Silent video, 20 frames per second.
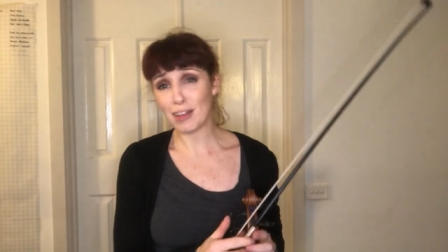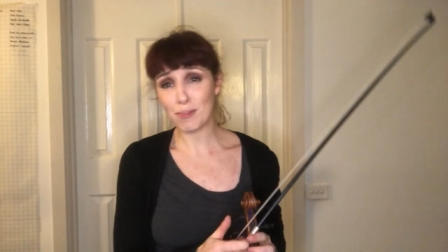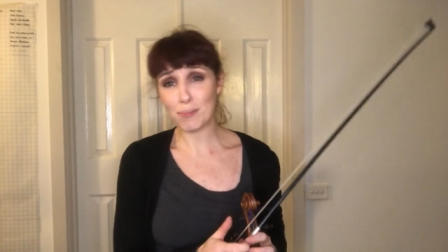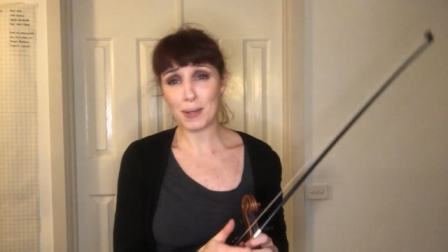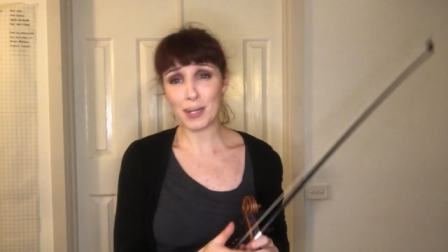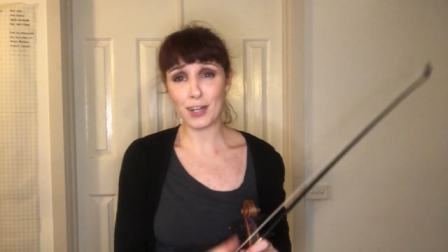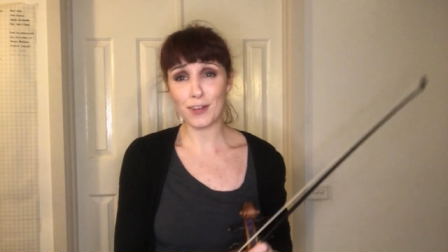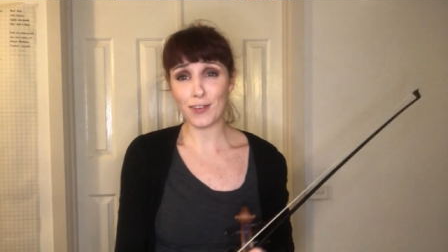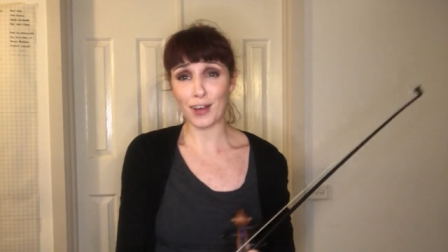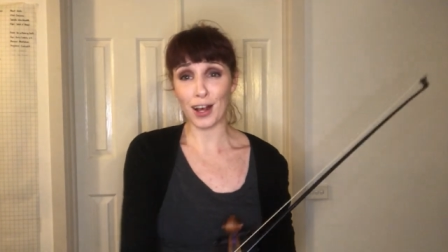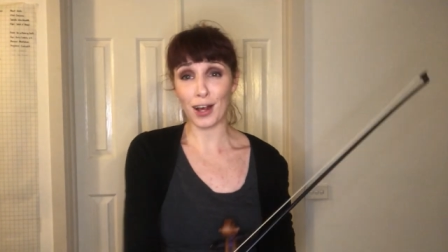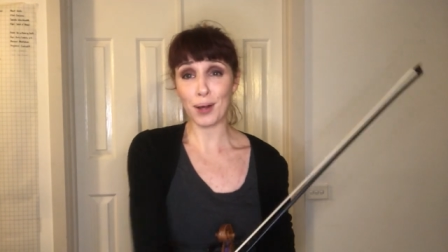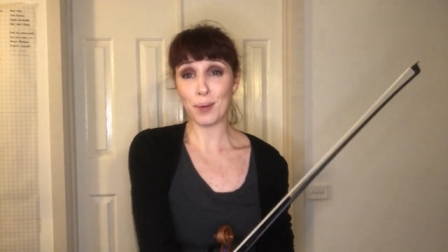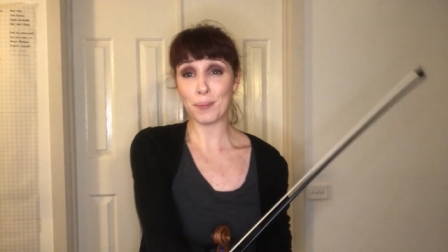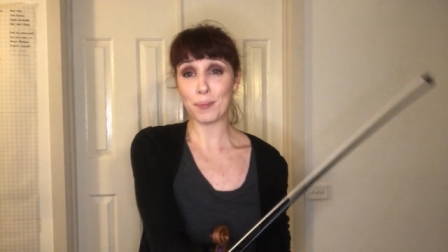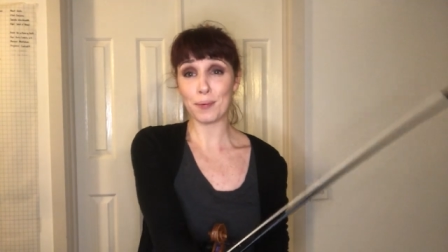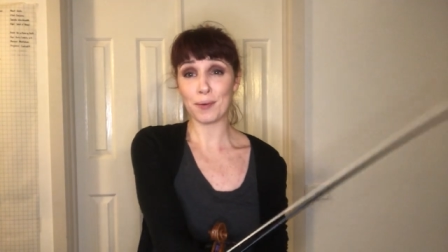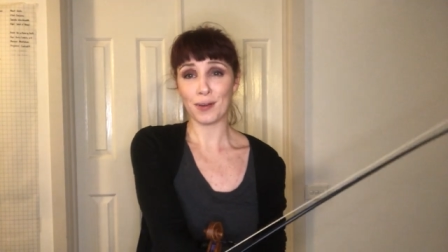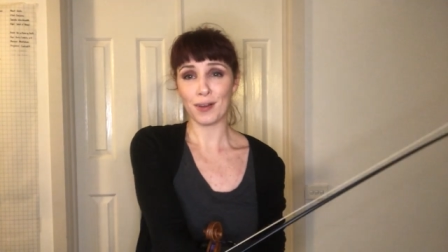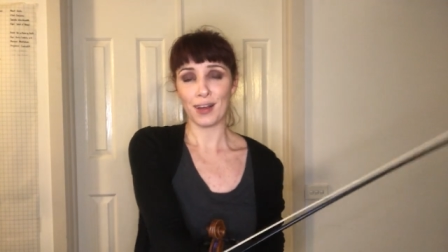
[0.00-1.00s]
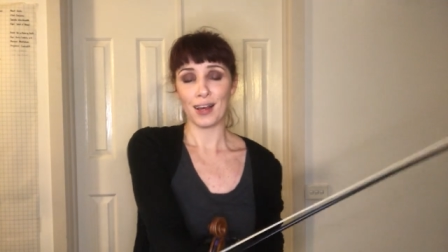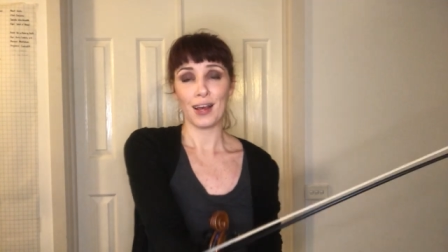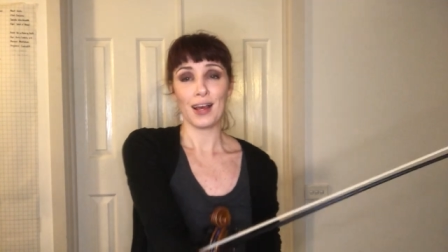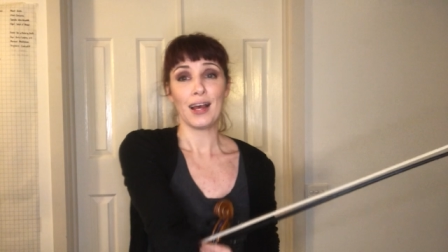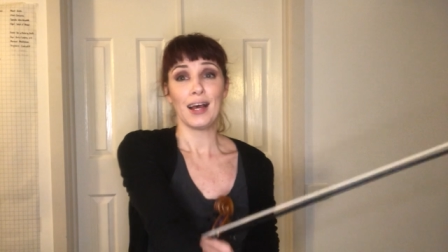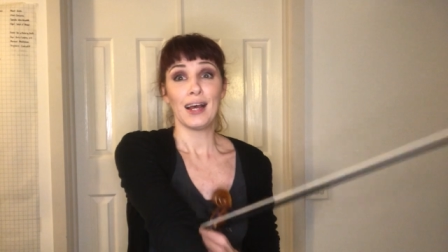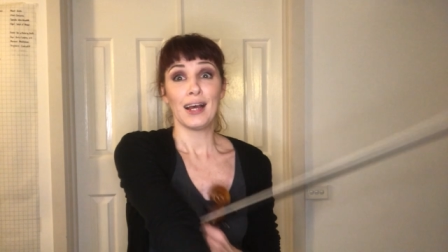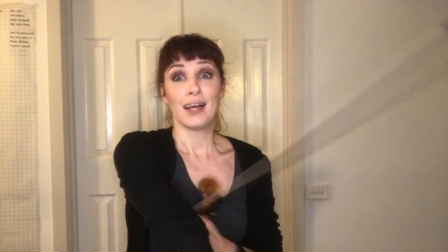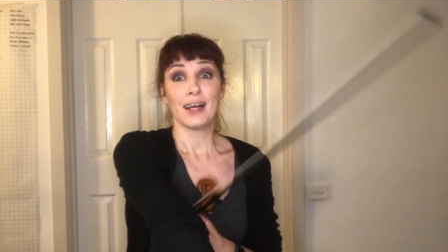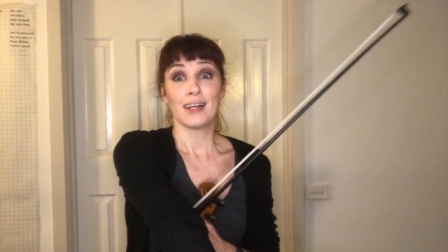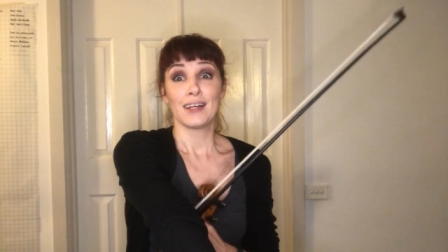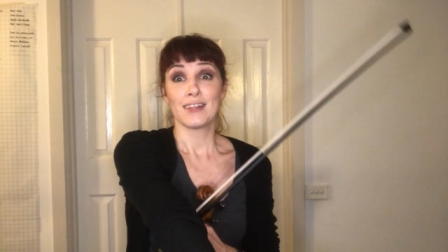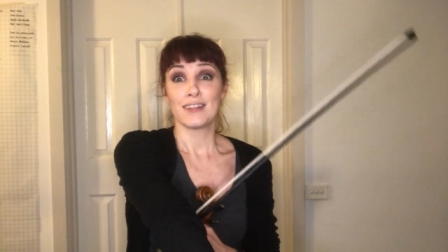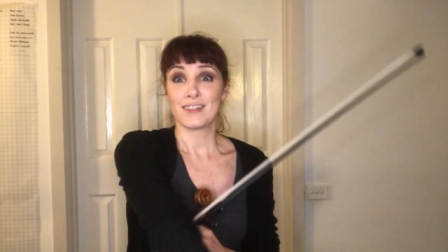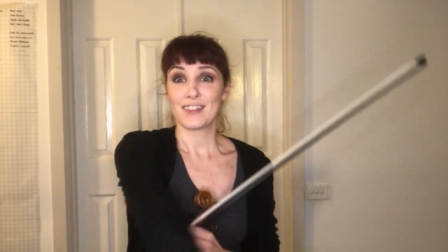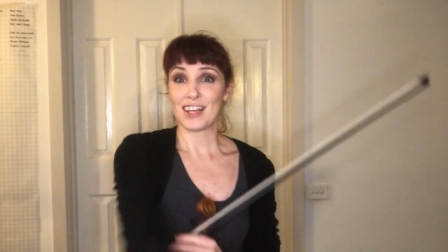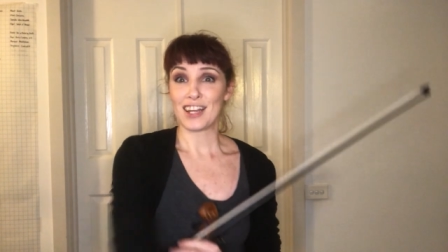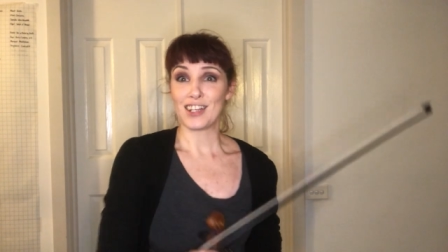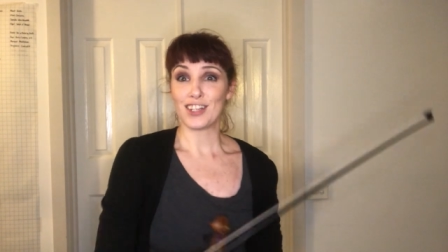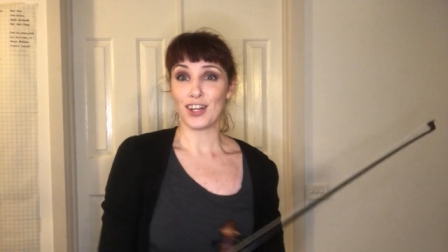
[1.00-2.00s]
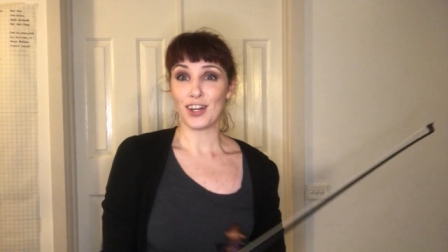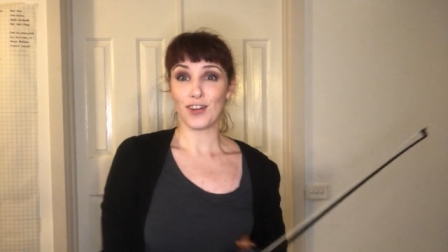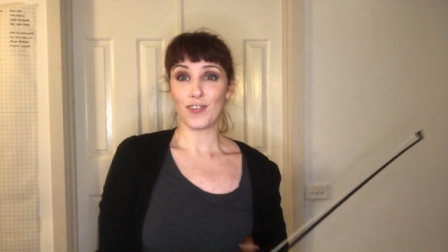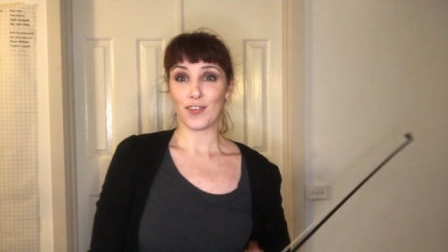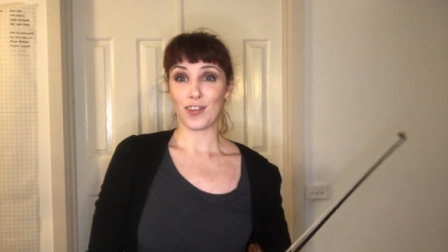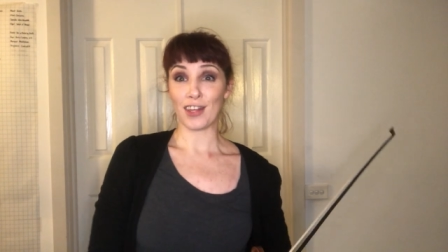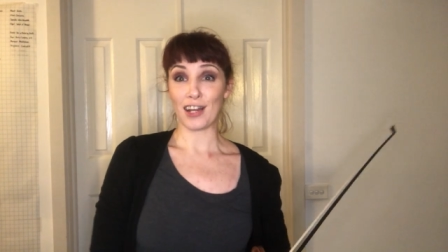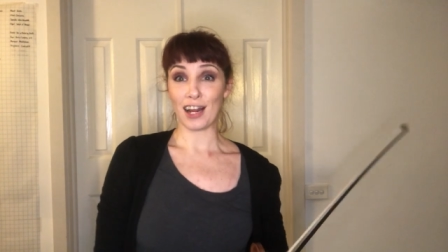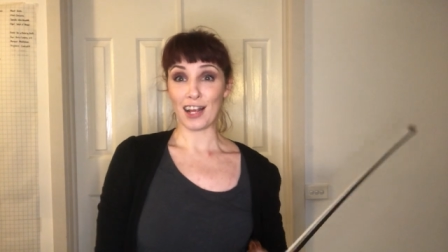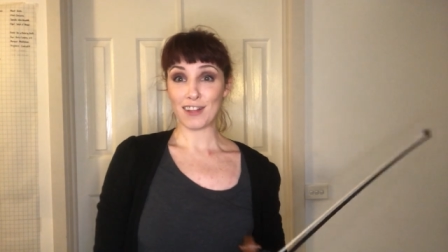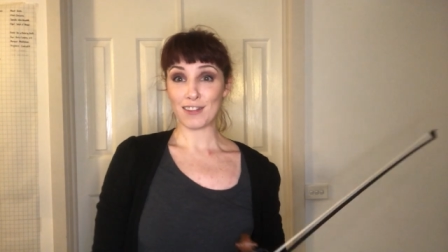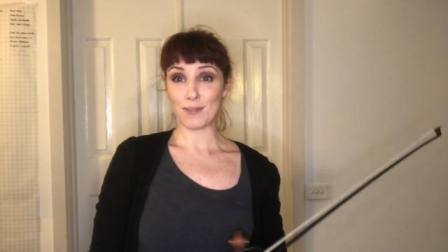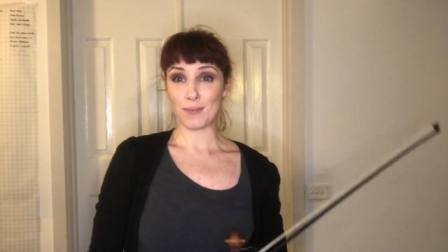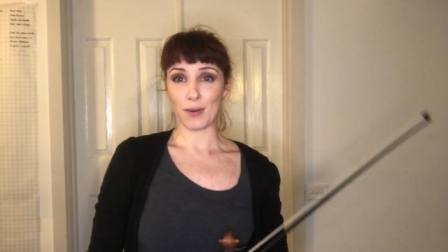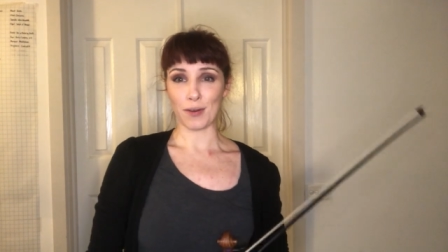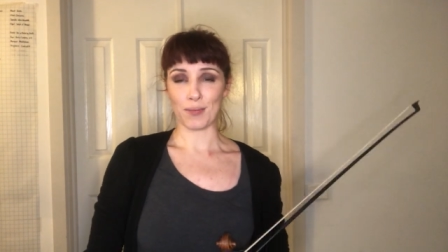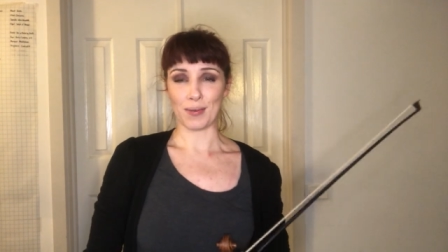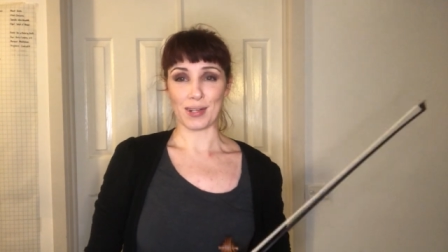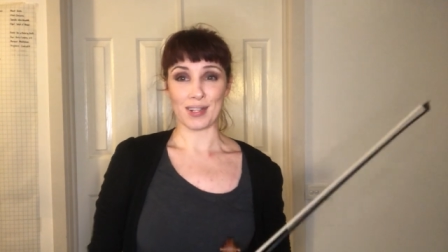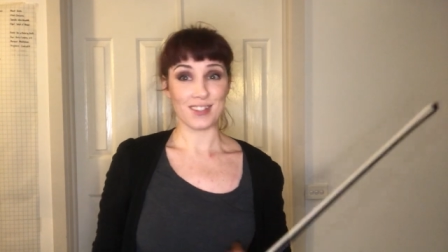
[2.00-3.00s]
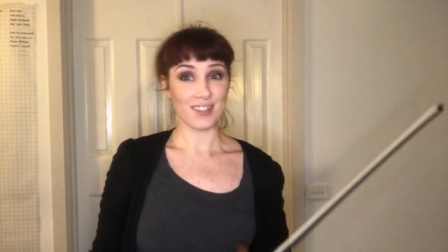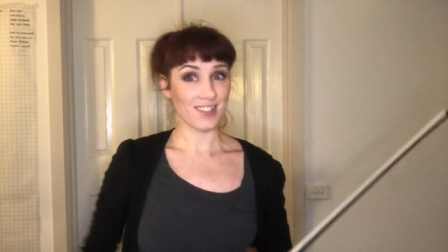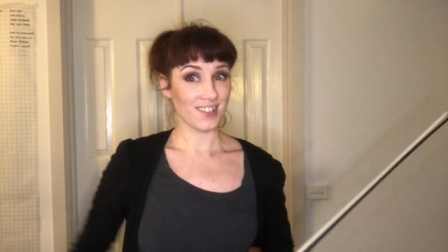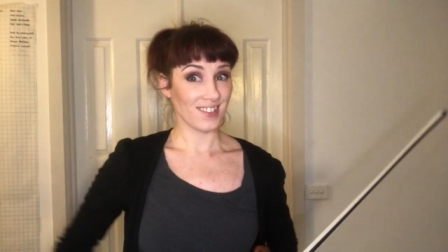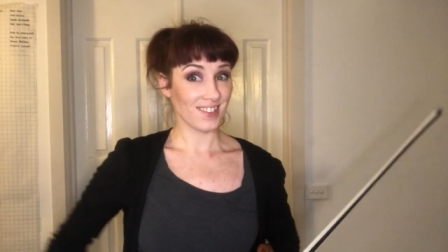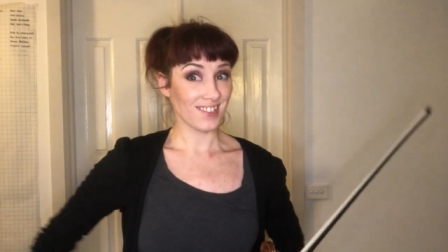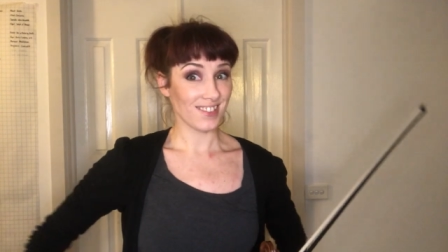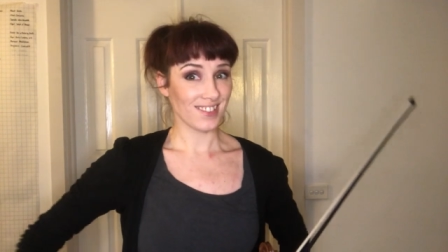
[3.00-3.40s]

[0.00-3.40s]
been of help. Stay tuned for the next movements.